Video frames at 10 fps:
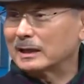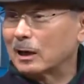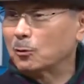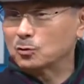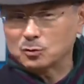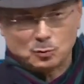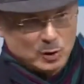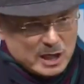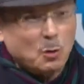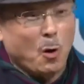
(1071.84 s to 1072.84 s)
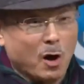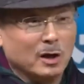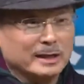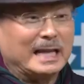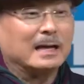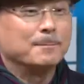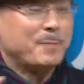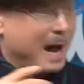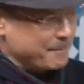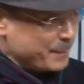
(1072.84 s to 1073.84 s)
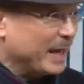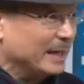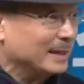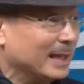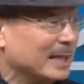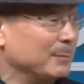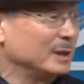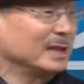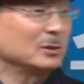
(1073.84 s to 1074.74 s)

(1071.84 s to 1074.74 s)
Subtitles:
could show up, or I might be a half